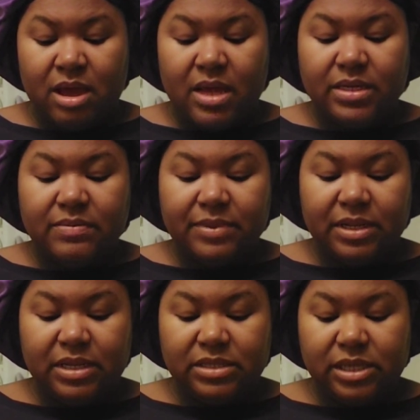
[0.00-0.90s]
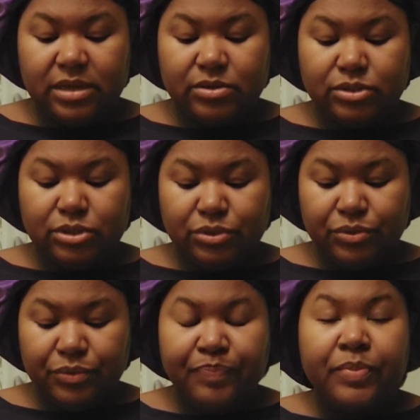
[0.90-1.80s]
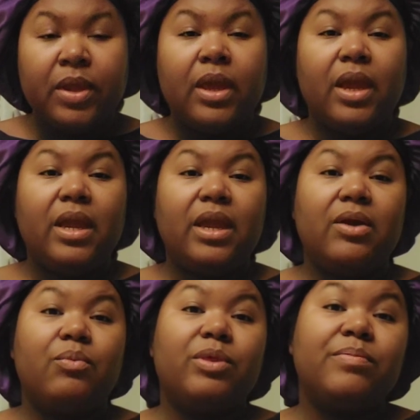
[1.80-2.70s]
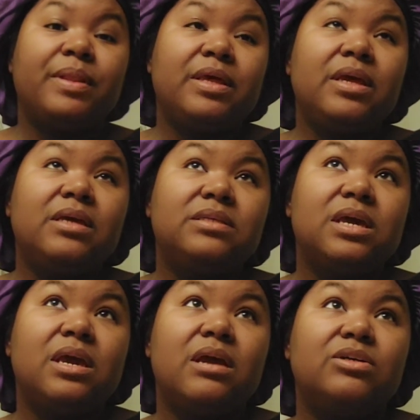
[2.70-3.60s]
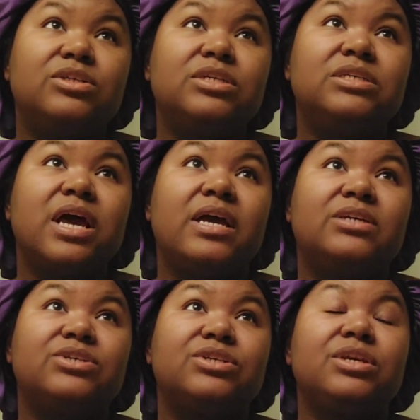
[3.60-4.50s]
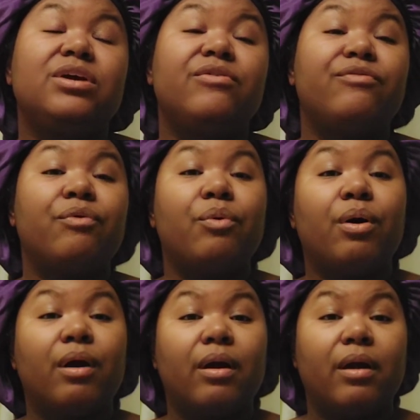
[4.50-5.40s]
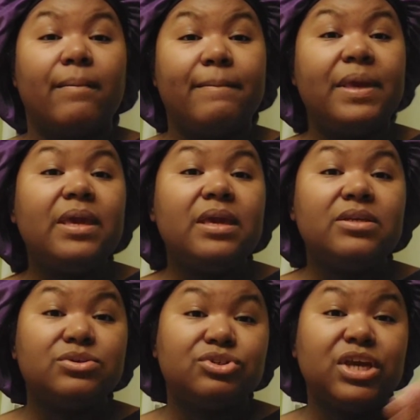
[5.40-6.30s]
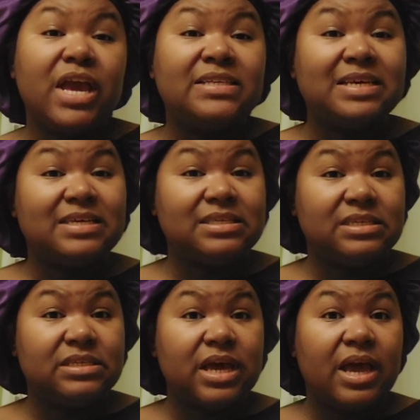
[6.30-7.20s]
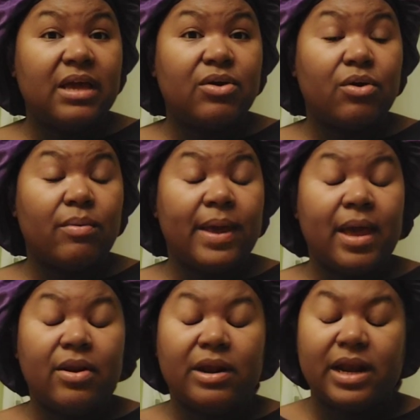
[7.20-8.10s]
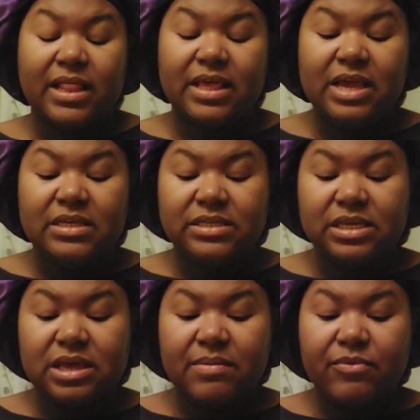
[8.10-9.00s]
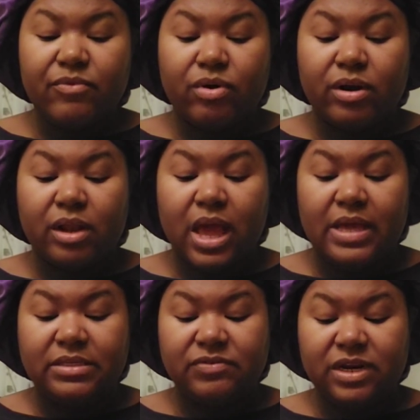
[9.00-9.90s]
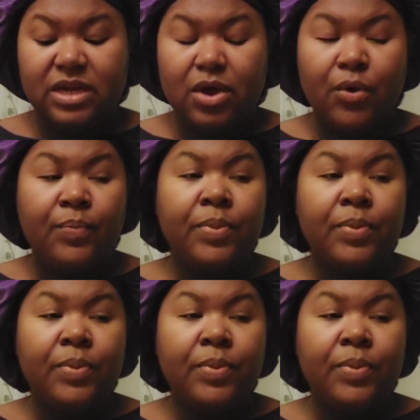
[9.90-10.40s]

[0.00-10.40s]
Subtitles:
I did Maliyah's hair too. And with Maliyah's hair, she's actually a 4B. So she has a zigzag curl pattern. And I think I said that before in the last video.